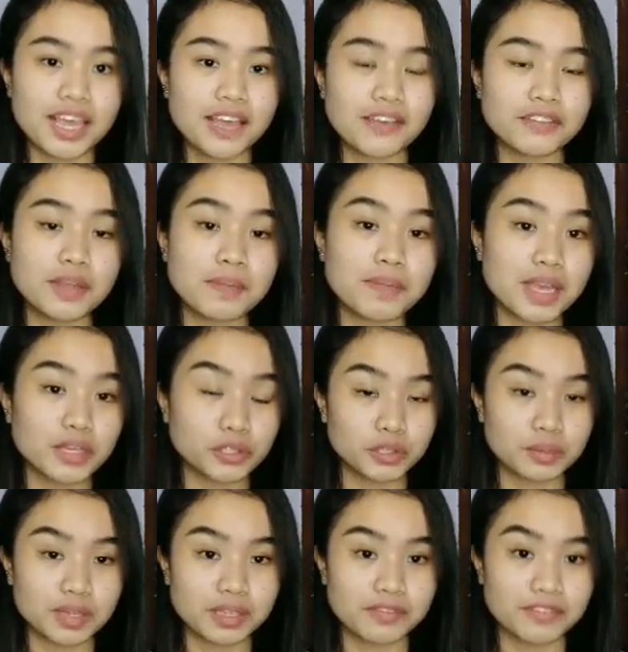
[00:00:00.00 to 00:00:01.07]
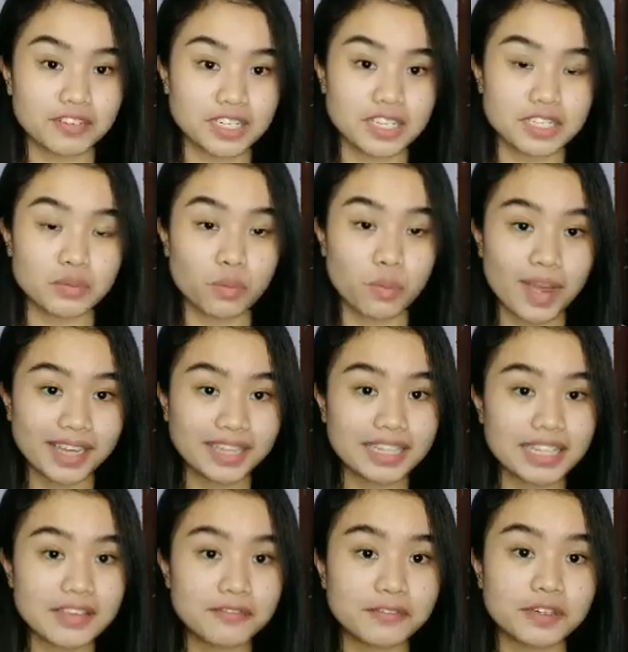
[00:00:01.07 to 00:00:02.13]
If the measurement varies
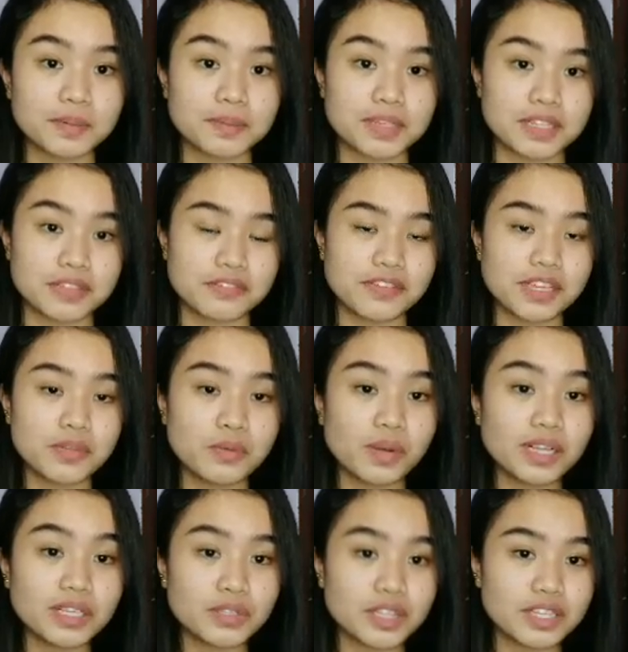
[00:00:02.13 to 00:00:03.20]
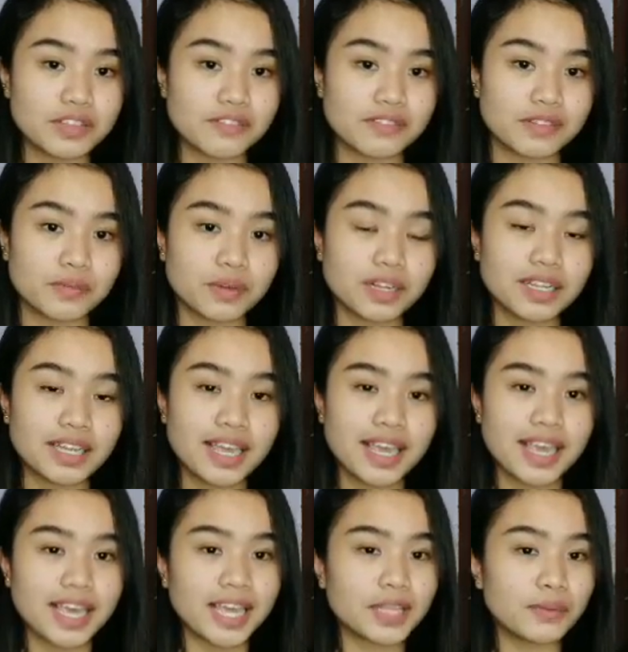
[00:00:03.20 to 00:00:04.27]
widely from individual to individual,
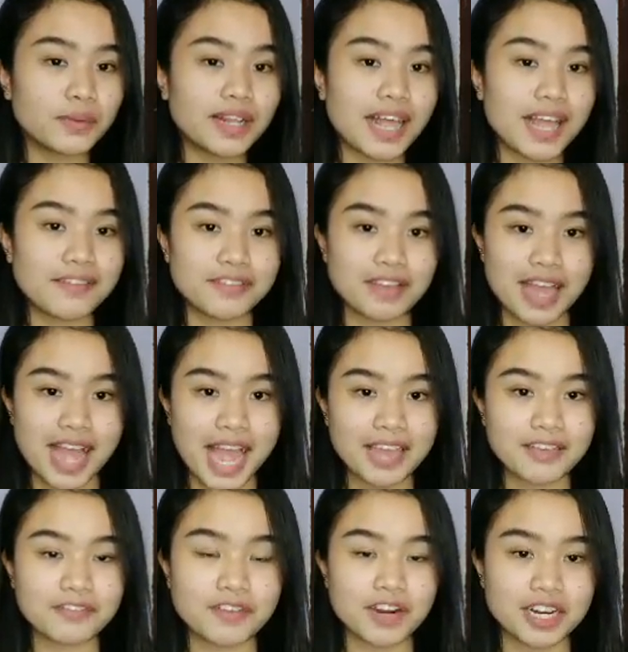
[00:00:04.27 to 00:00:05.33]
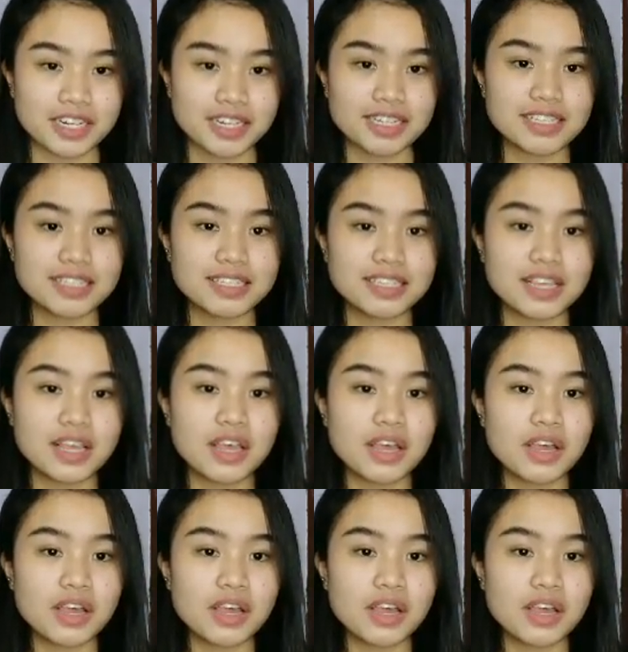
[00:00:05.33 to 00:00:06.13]
it will have a high variance.